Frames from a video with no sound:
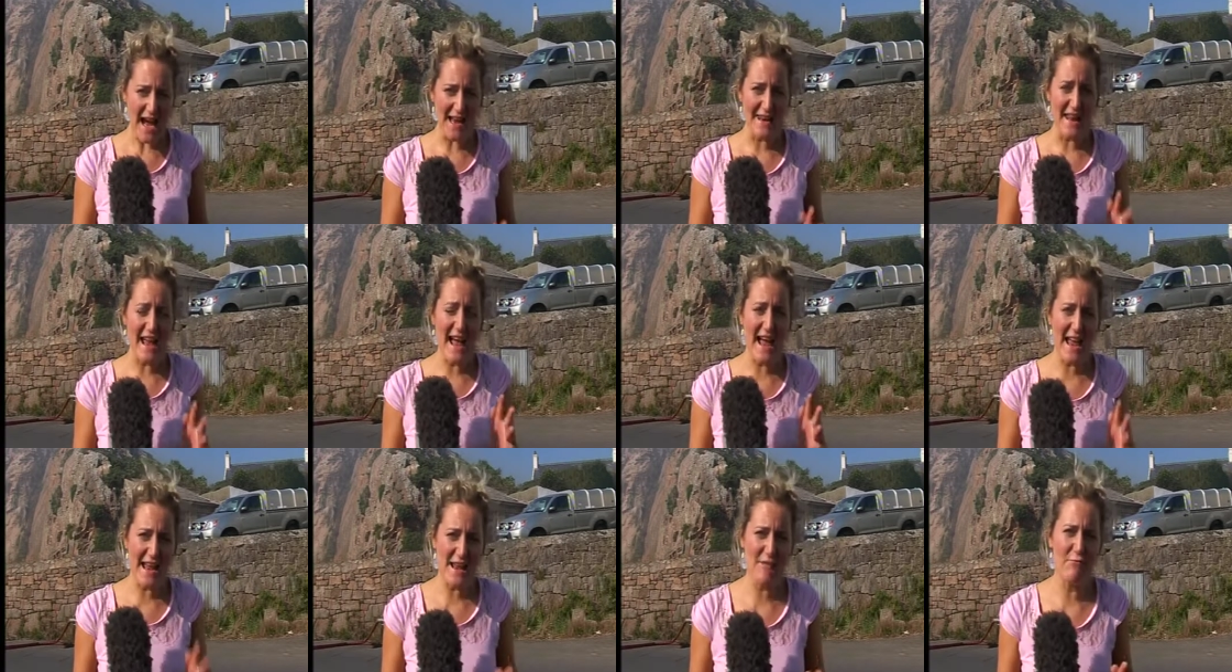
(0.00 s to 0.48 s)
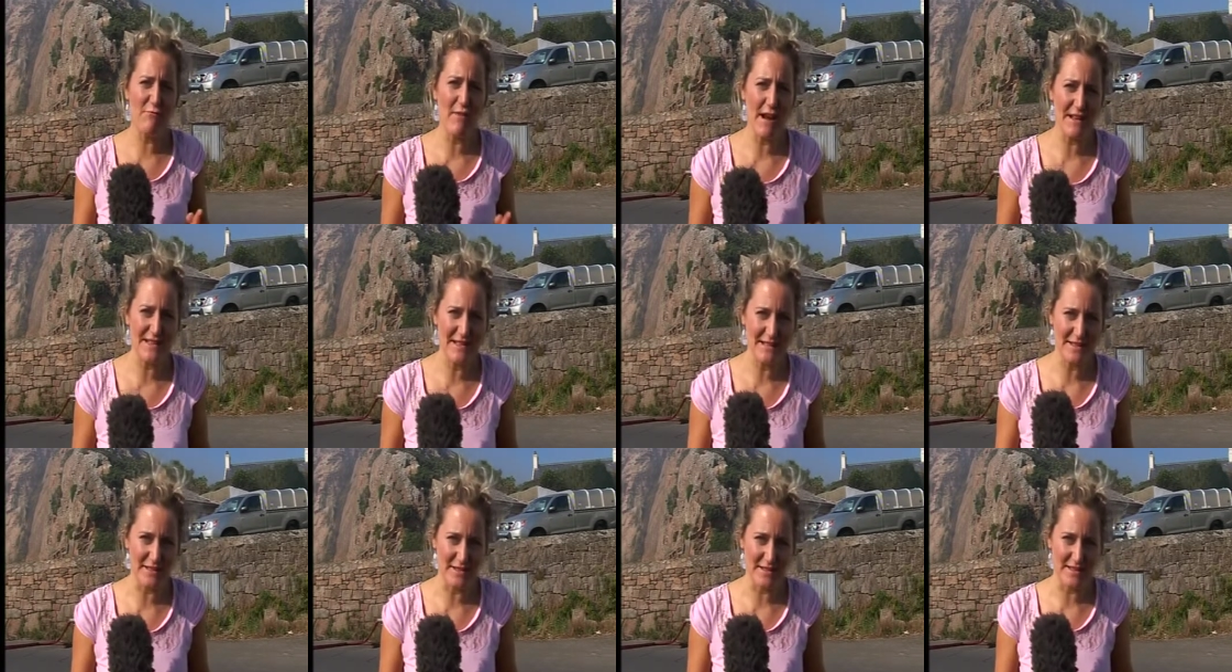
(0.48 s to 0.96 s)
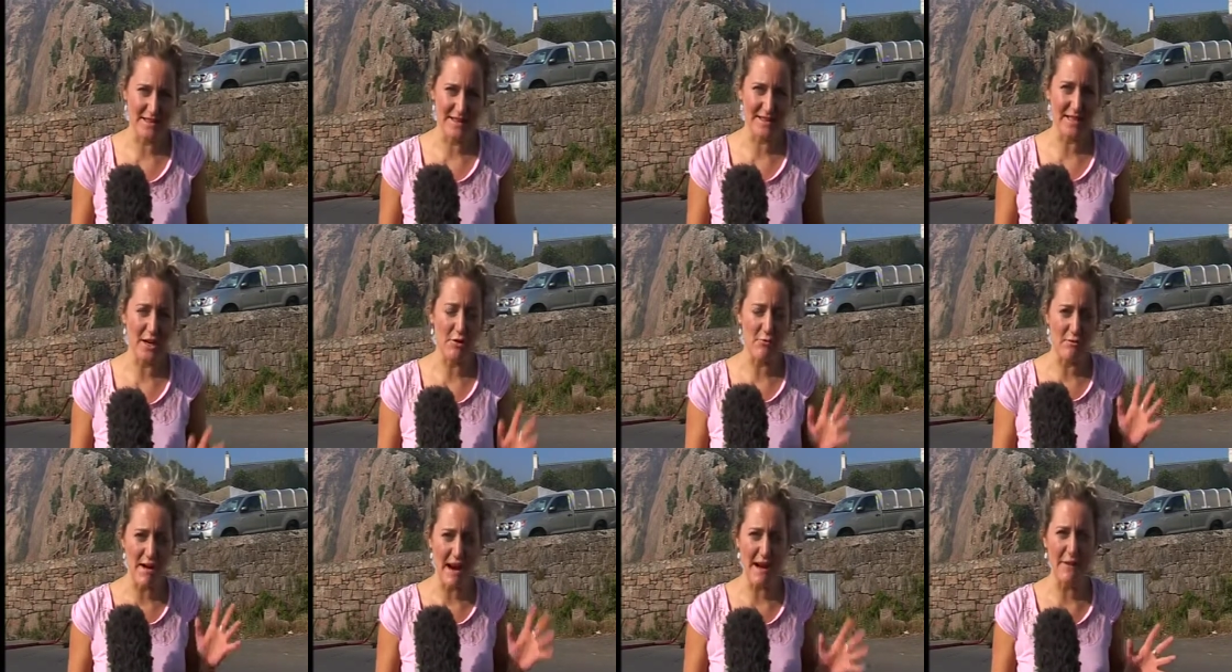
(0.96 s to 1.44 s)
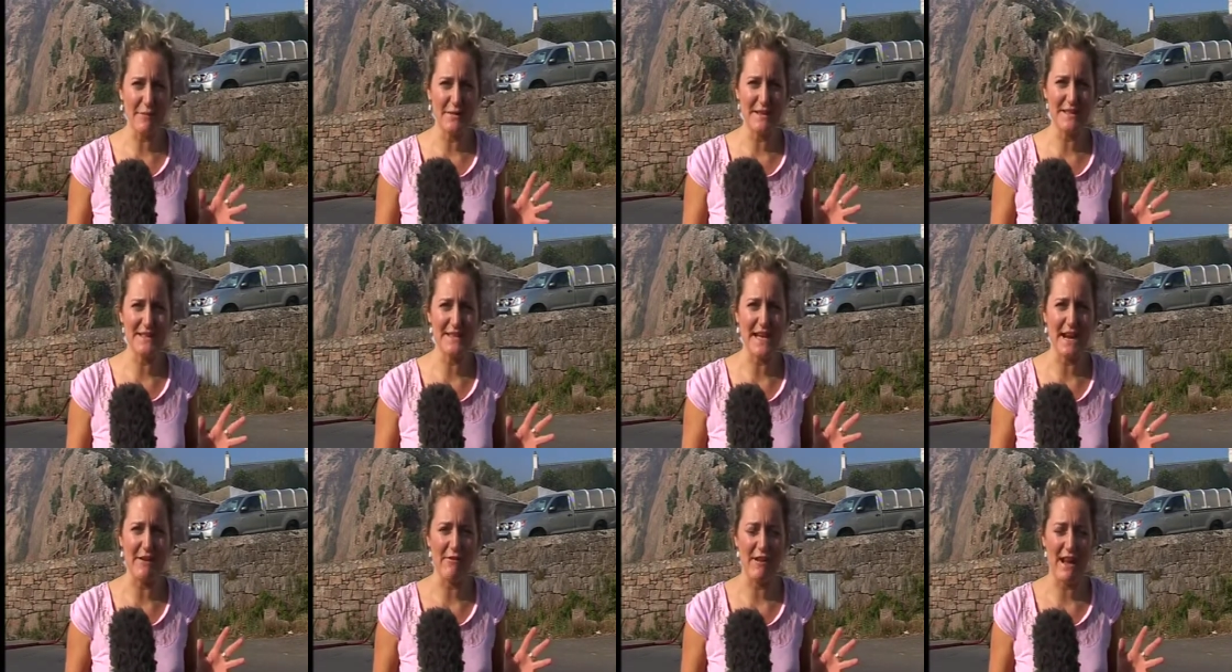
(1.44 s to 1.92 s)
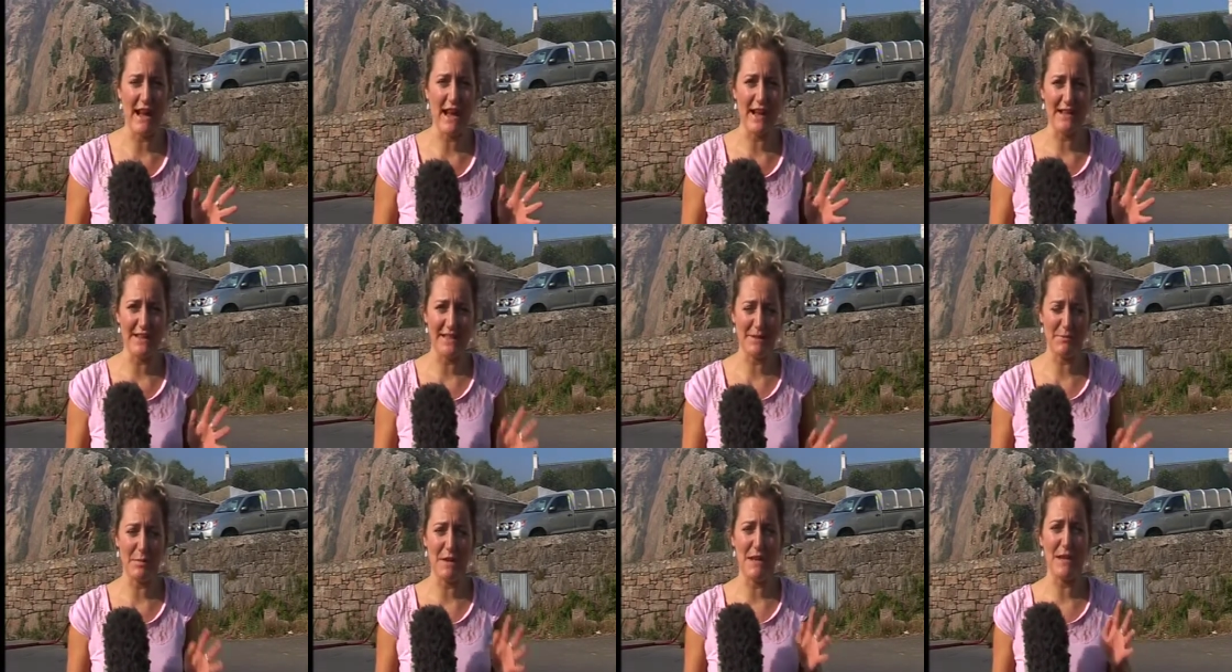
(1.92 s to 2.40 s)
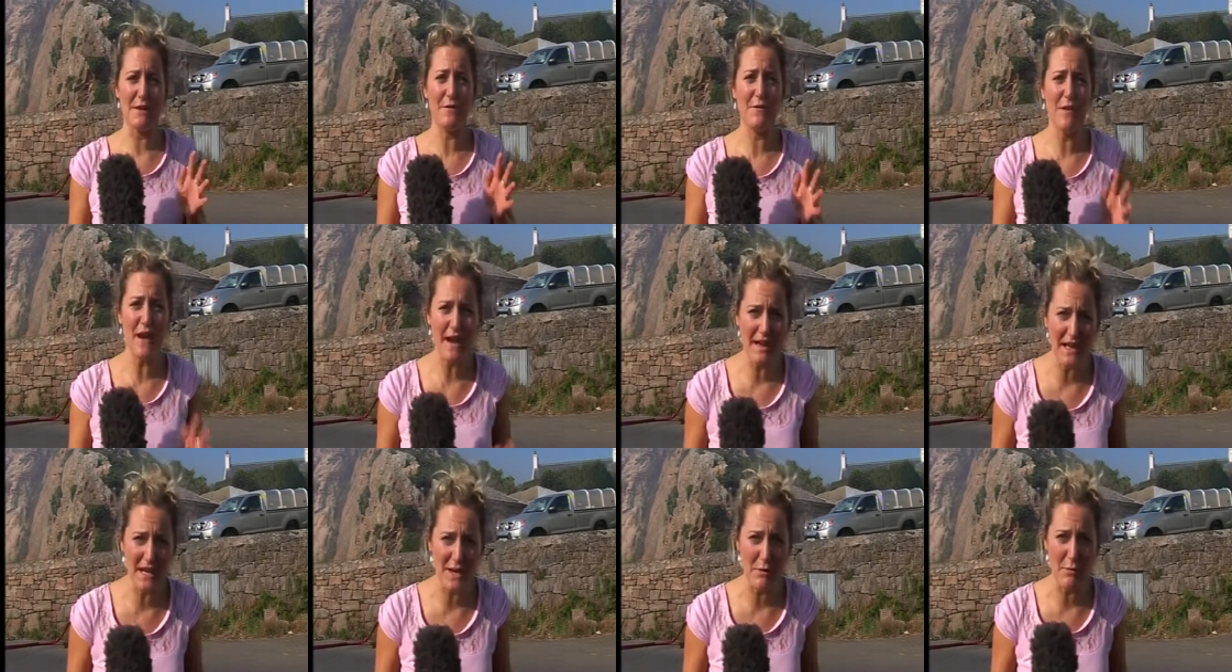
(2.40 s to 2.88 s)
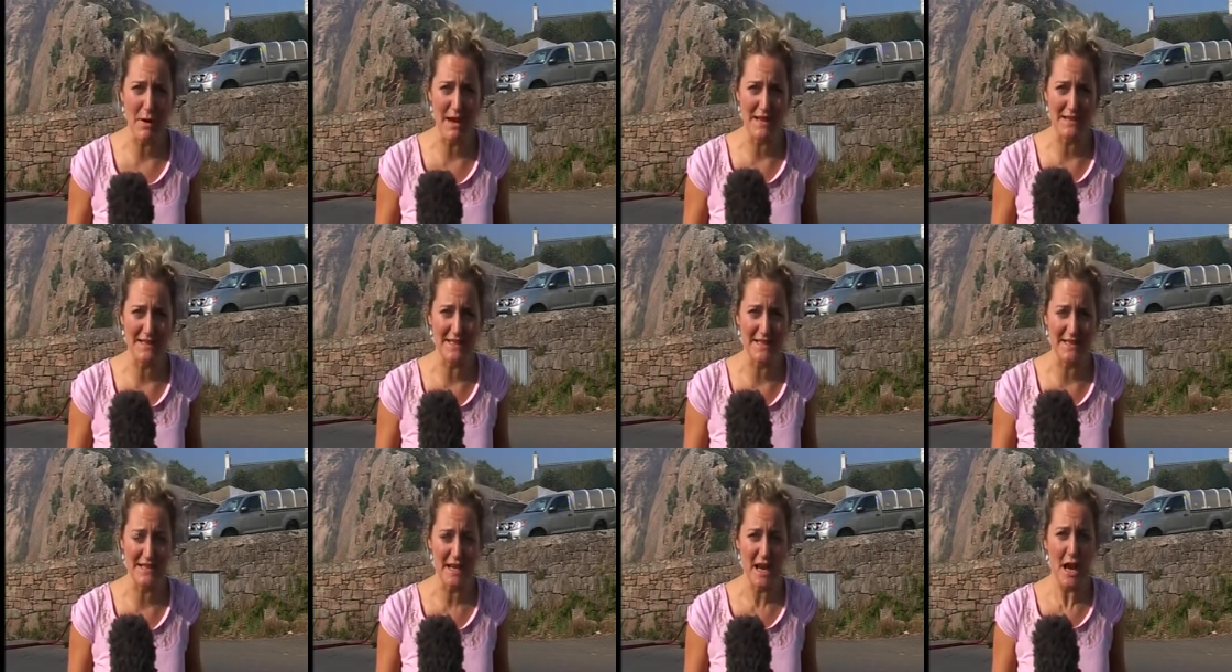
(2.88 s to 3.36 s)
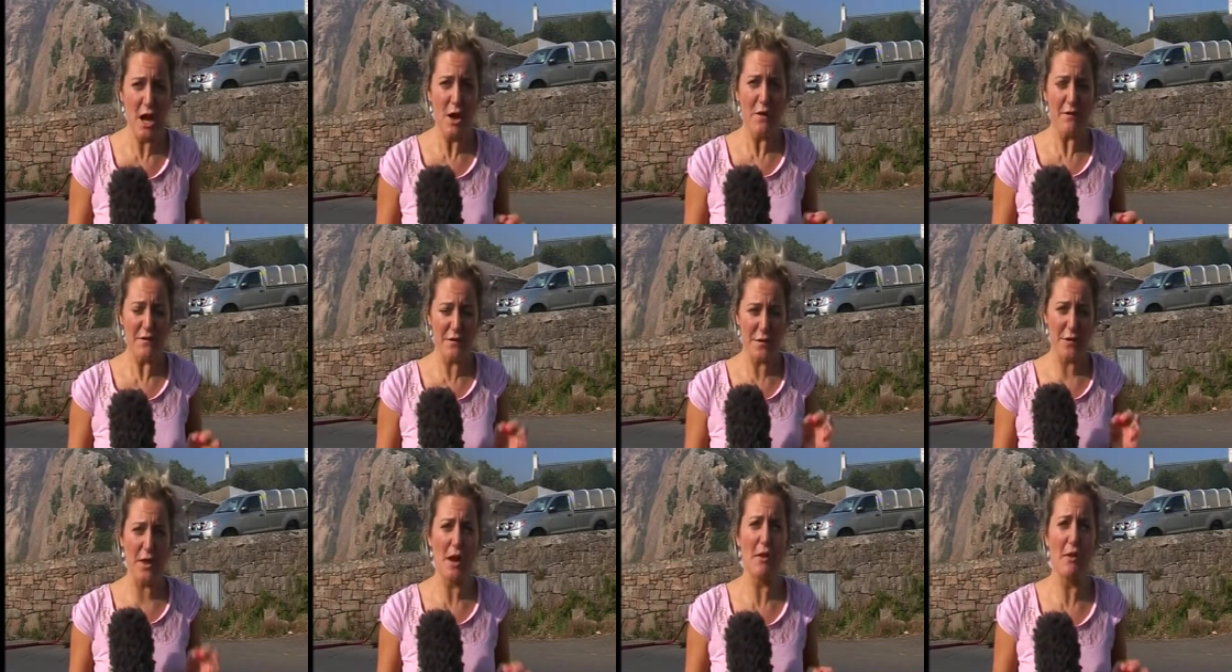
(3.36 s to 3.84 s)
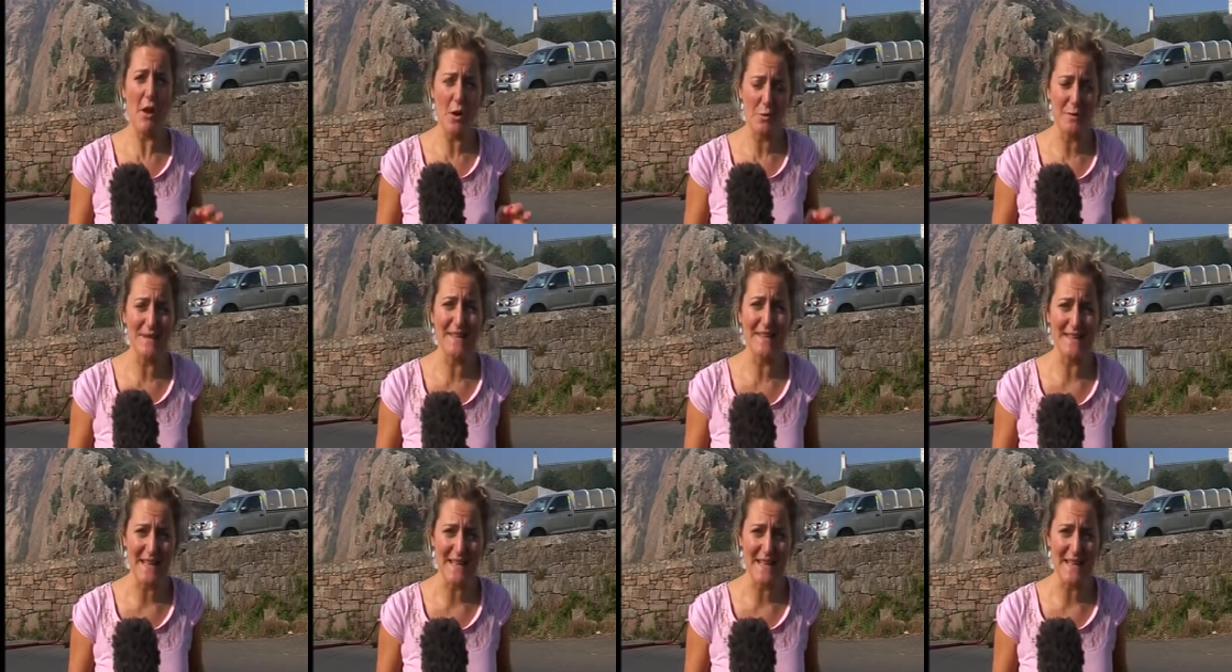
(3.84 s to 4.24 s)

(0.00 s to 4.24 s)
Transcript: and eight residents around this area had to be evacuated for their